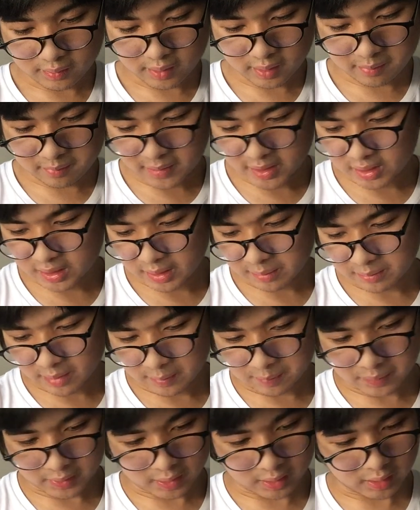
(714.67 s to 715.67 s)
really messed up
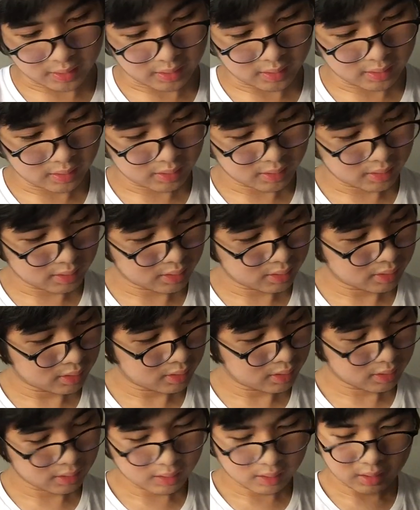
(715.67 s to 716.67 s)
that pickguard.
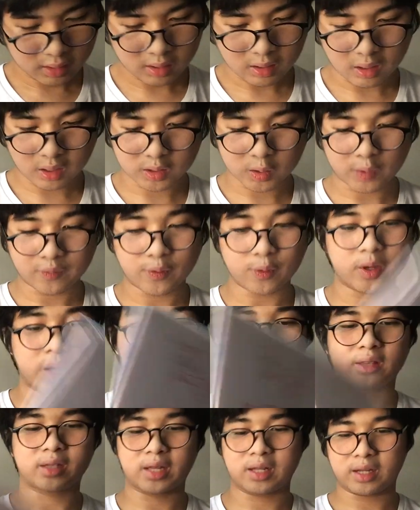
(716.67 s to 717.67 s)
Also, if you
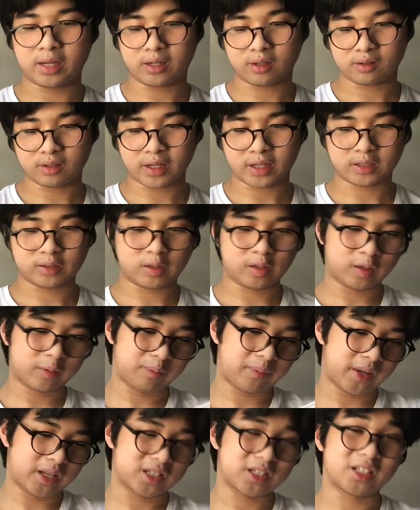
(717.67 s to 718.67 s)
can't tell, I don't like drawing with
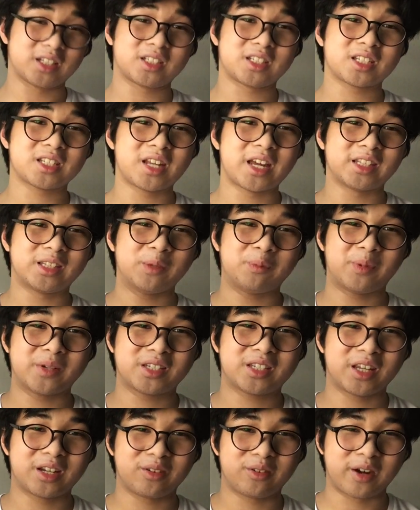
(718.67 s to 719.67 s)
pencil. It's just
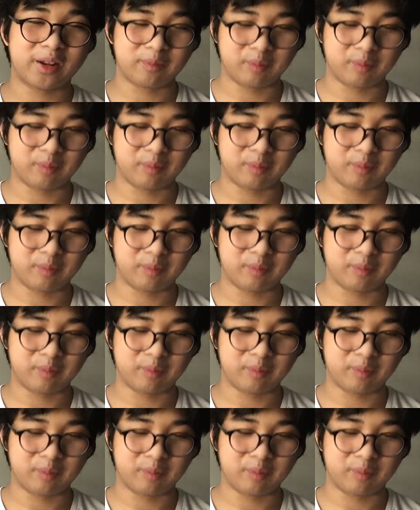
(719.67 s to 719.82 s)
90% red